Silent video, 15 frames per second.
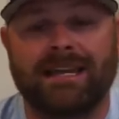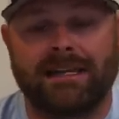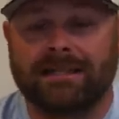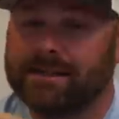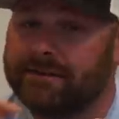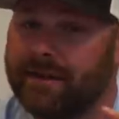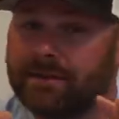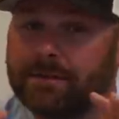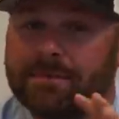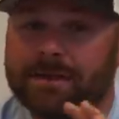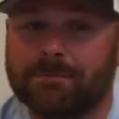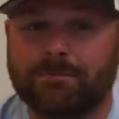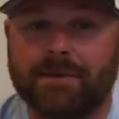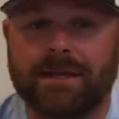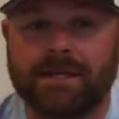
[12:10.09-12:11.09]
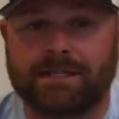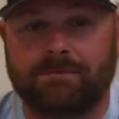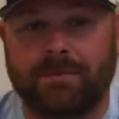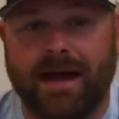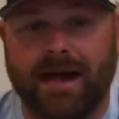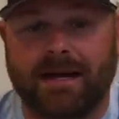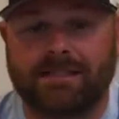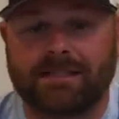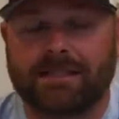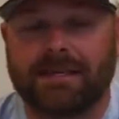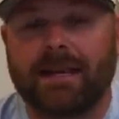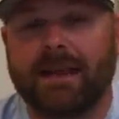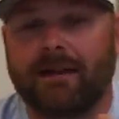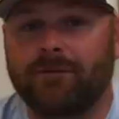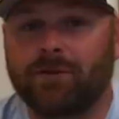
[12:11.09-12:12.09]
It doesn't even have to be the biggest bass.
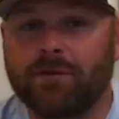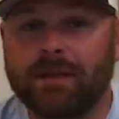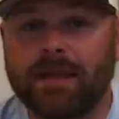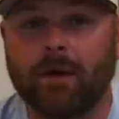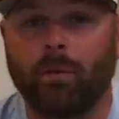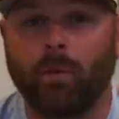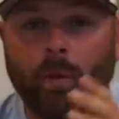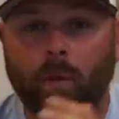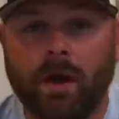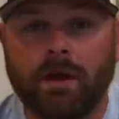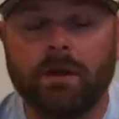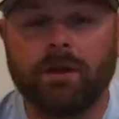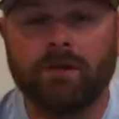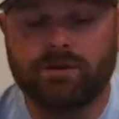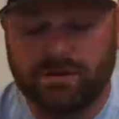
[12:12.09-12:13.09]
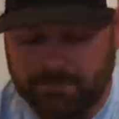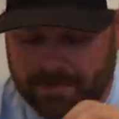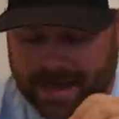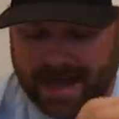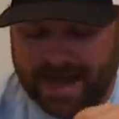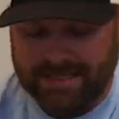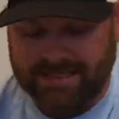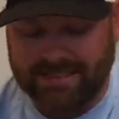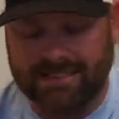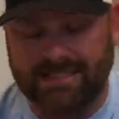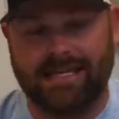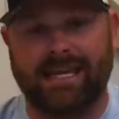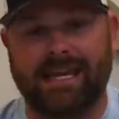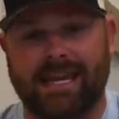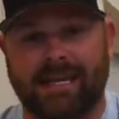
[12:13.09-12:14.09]
If you can get one of those bass
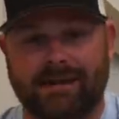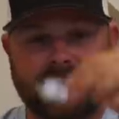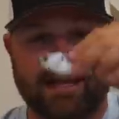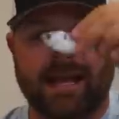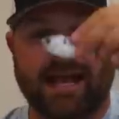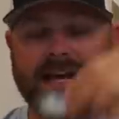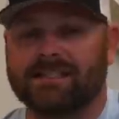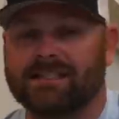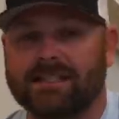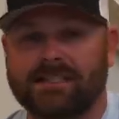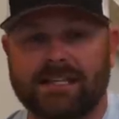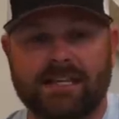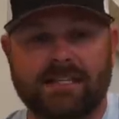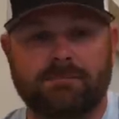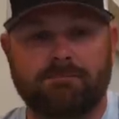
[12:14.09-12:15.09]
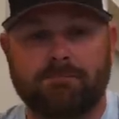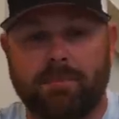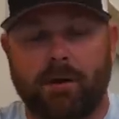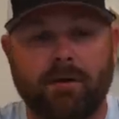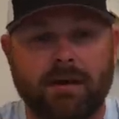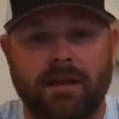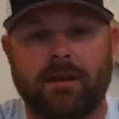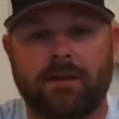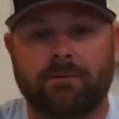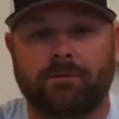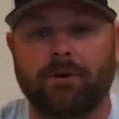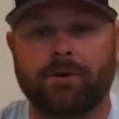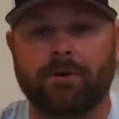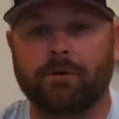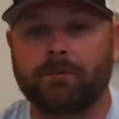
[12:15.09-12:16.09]
to eat as this thing's burning
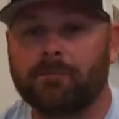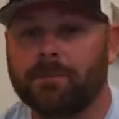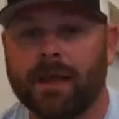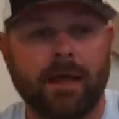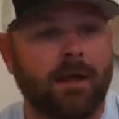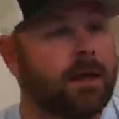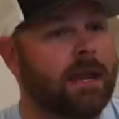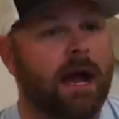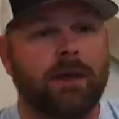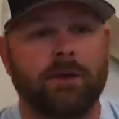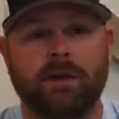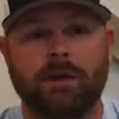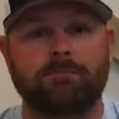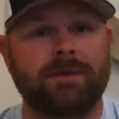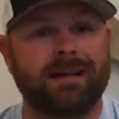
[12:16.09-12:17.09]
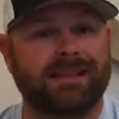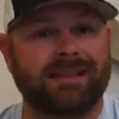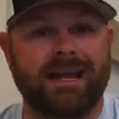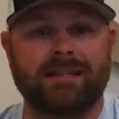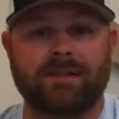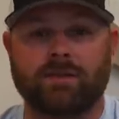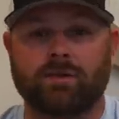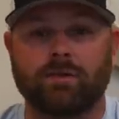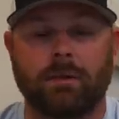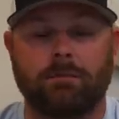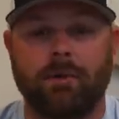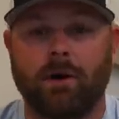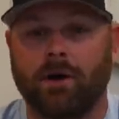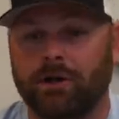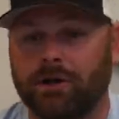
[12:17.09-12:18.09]
through, now you can pick that school
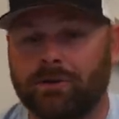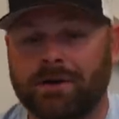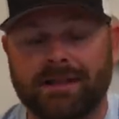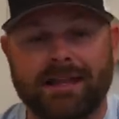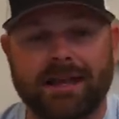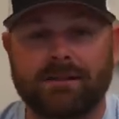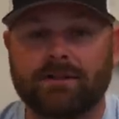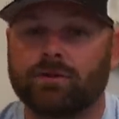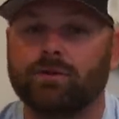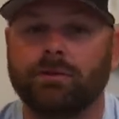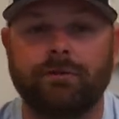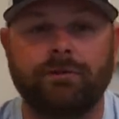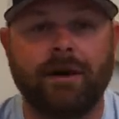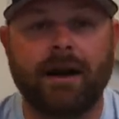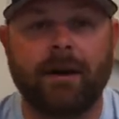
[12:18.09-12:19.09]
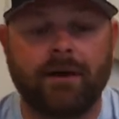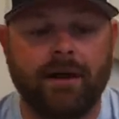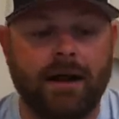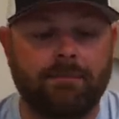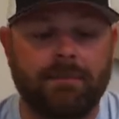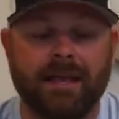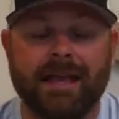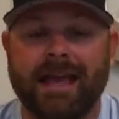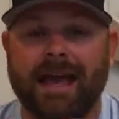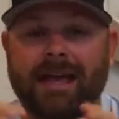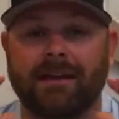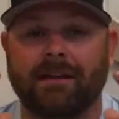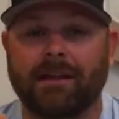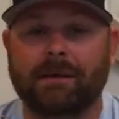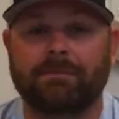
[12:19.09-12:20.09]
apart. You get that school fired up,
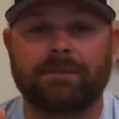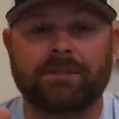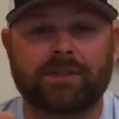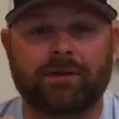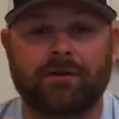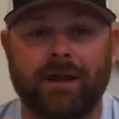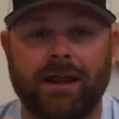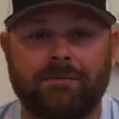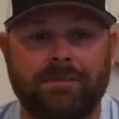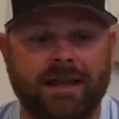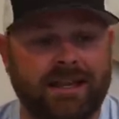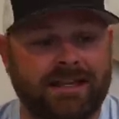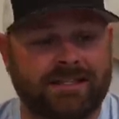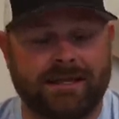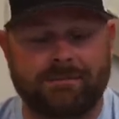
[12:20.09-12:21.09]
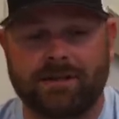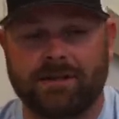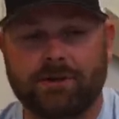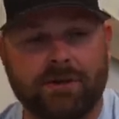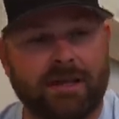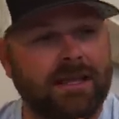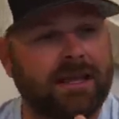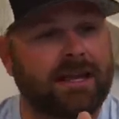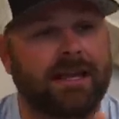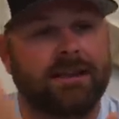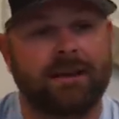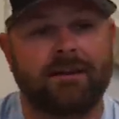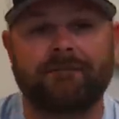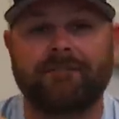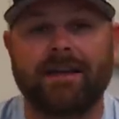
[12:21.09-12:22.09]
and a lipless crankbait is something you can get in
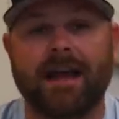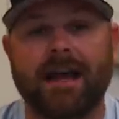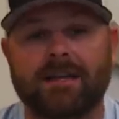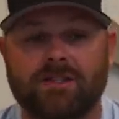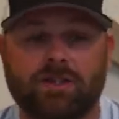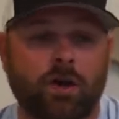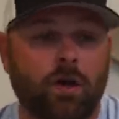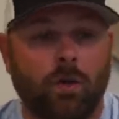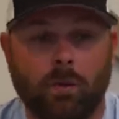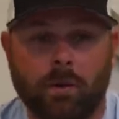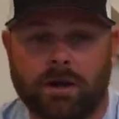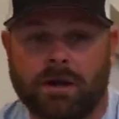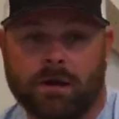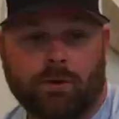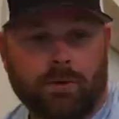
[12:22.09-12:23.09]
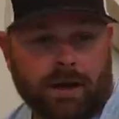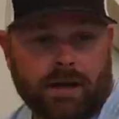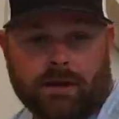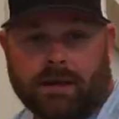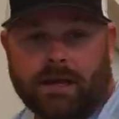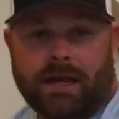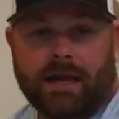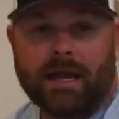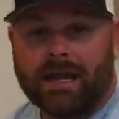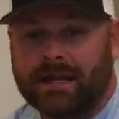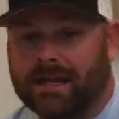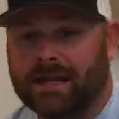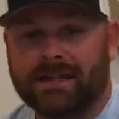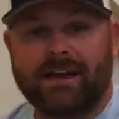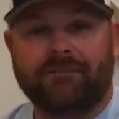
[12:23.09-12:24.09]
there fast, work it quickly,
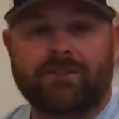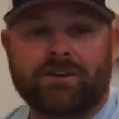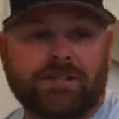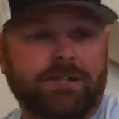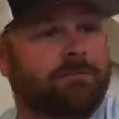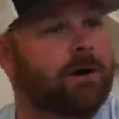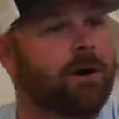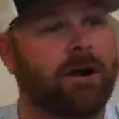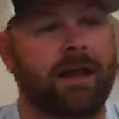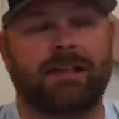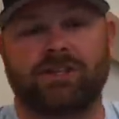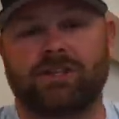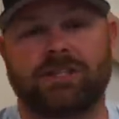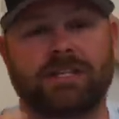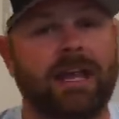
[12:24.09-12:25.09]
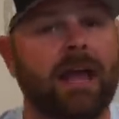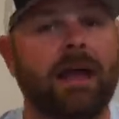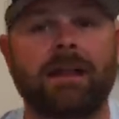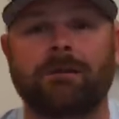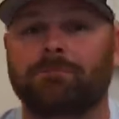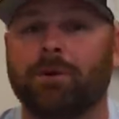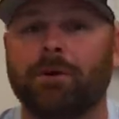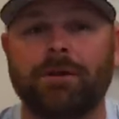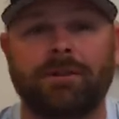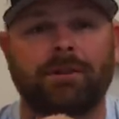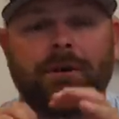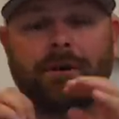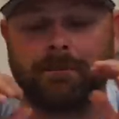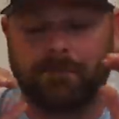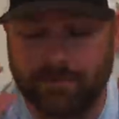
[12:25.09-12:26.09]
get that fish to the boat, and just and put
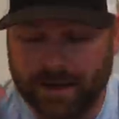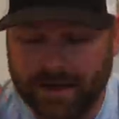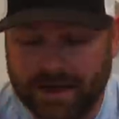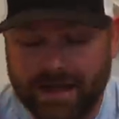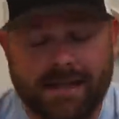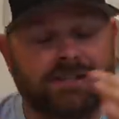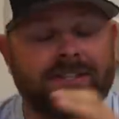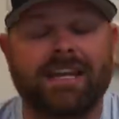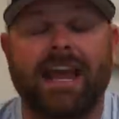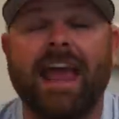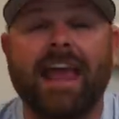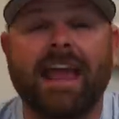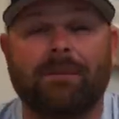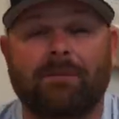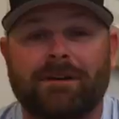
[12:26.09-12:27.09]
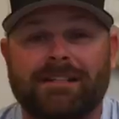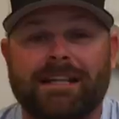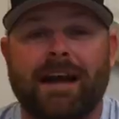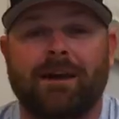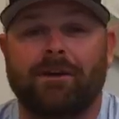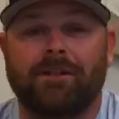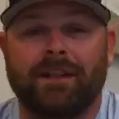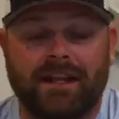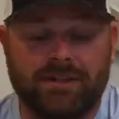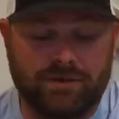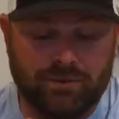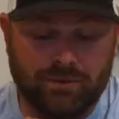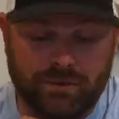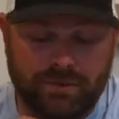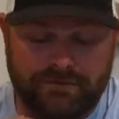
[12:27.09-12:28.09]
the just hammer down on that
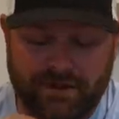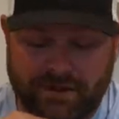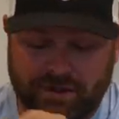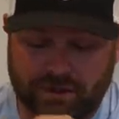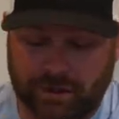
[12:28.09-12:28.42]
school of fish.